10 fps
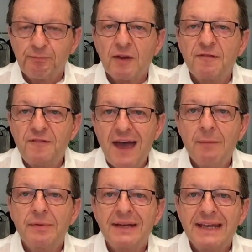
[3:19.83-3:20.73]

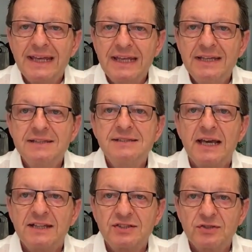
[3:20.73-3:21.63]
Fabric is
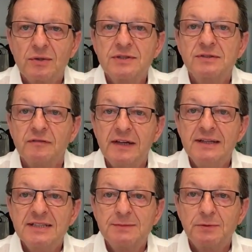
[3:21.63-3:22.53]
a source of
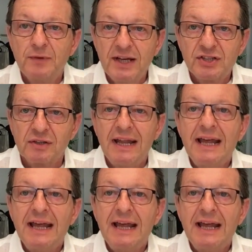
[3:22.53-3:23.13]
inspiration.